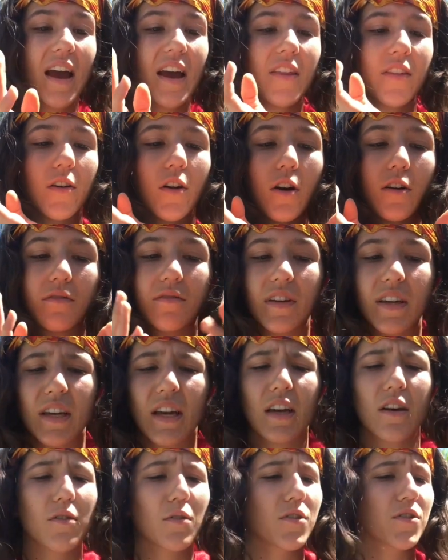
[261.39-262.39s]
They're all
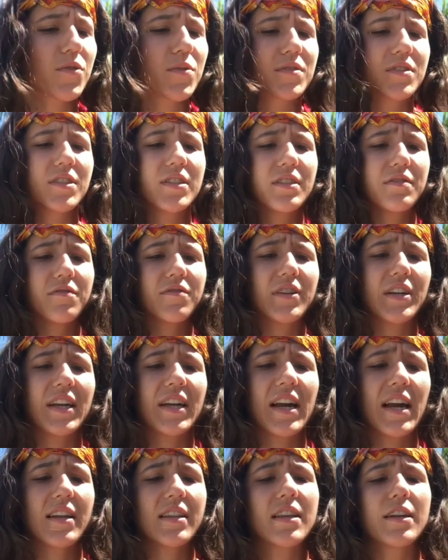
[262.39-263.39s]
vegan, cruelty-free,
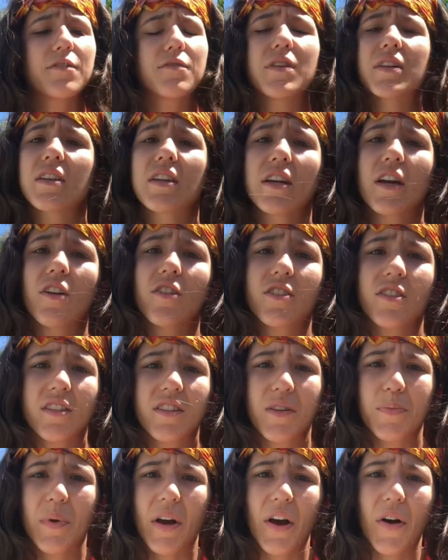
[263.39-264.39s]
and they really are
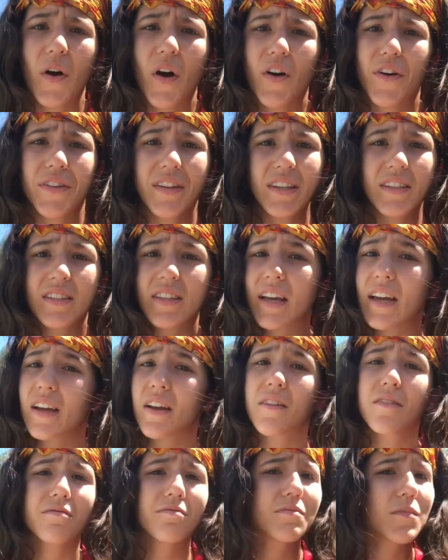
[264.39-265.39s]
just about all these like
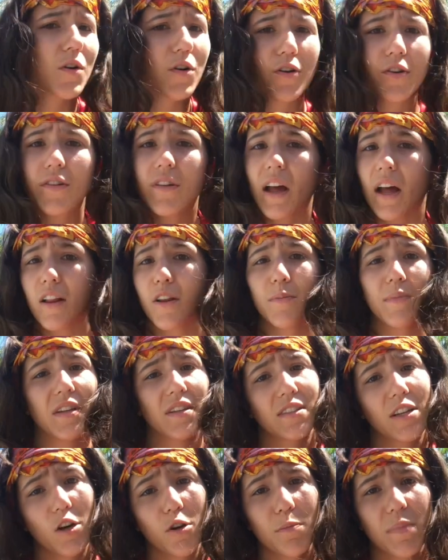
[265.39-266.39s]
earth
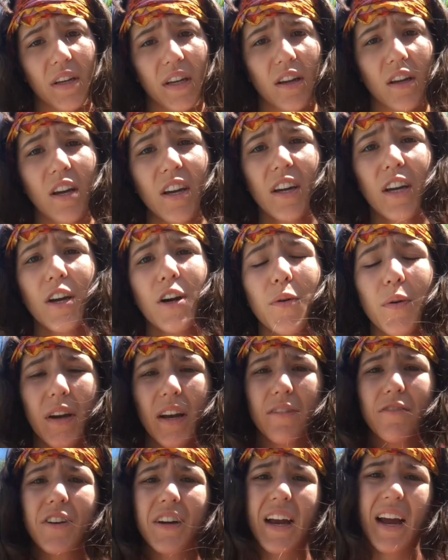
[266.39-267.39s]
elements helping
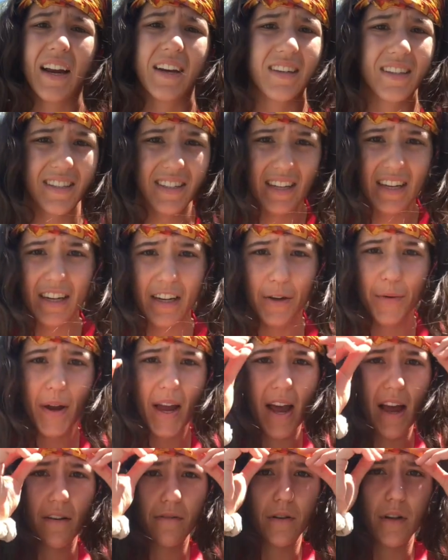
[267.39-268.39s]
whatever kind of skin you
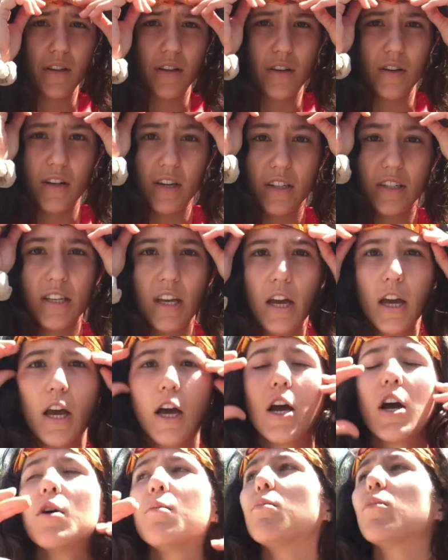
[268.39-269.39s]
have, whether it's
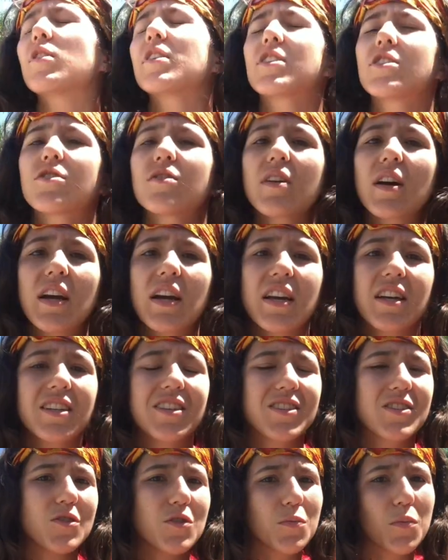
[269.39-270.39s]

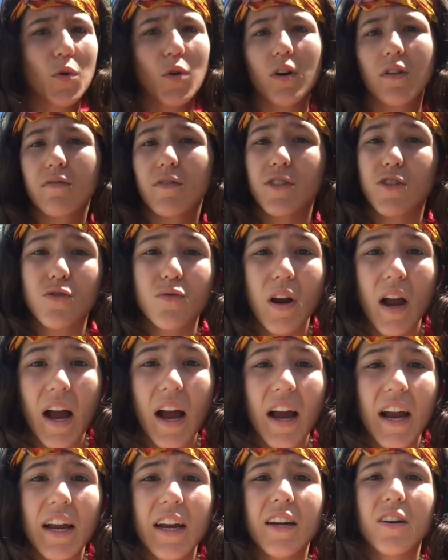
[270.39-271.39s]
moisturized or more of a
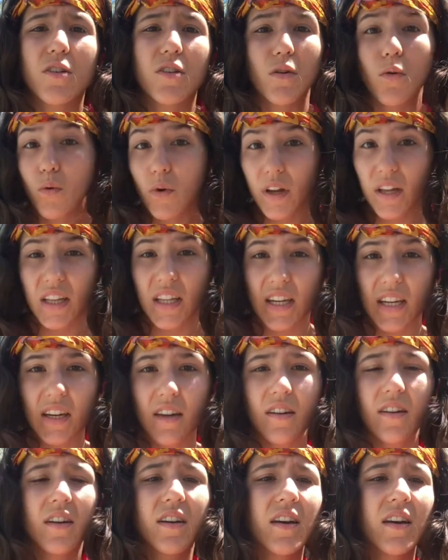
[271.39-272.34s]
dry or oily.